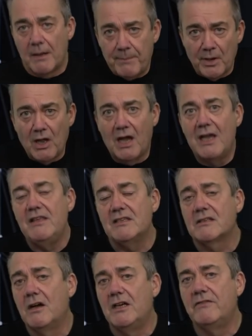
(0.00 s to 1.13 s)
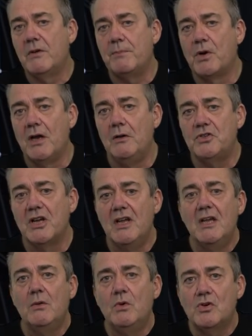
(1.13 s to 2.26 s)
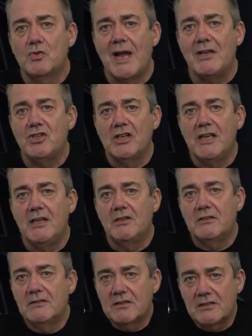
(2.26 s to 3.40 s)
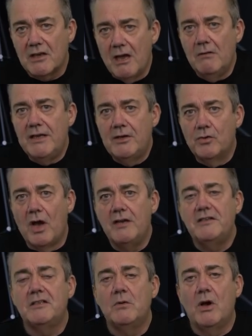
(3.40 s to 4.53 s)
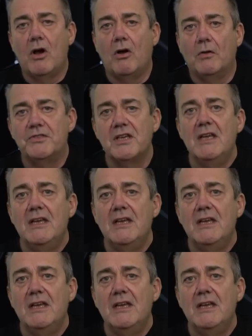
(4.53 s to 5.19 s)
apply this kind of approach will gradually, slowly grind to a halt.